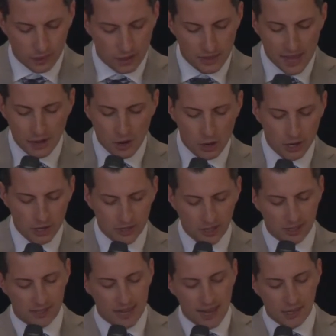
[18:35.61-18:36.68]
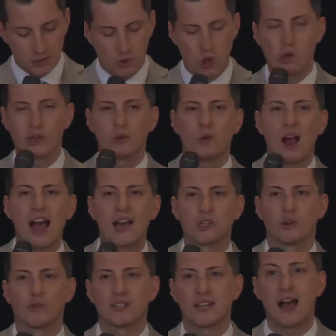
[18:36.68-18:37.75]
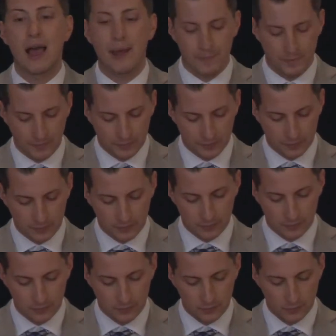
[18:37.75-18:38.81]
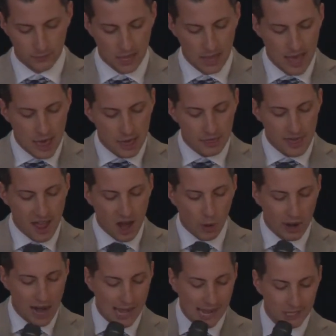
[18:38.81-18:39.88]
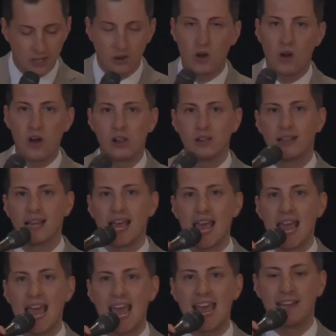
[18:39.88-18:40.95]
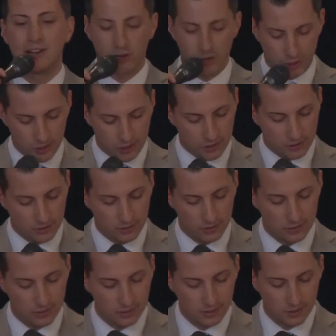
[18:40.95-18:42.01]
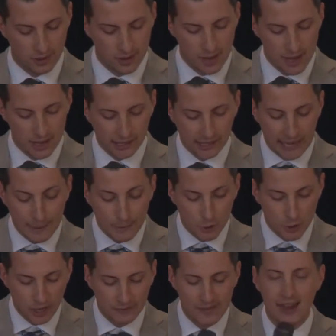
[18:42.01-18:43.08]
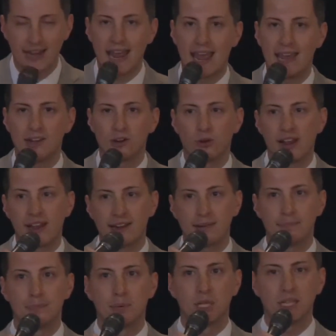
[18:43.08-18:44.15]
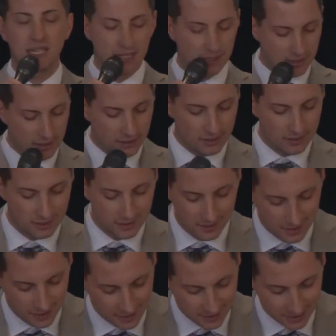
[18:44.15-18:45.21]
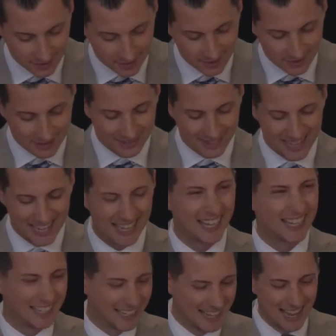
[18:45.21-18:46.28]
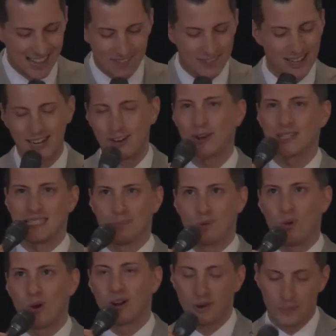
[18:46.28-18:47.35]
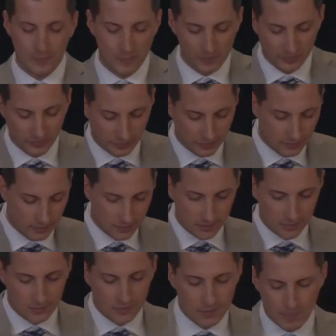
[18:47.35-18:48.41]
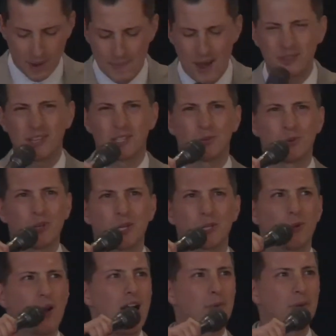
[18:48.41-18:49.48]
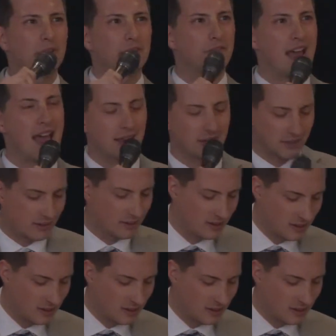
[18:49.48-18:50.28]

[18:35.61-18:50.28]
they know your success will only rise over time. They are what I like to call haters. Keep drinking that haterade, bullies. Let me get a quick sip of water. My mouth gets really dry really fast.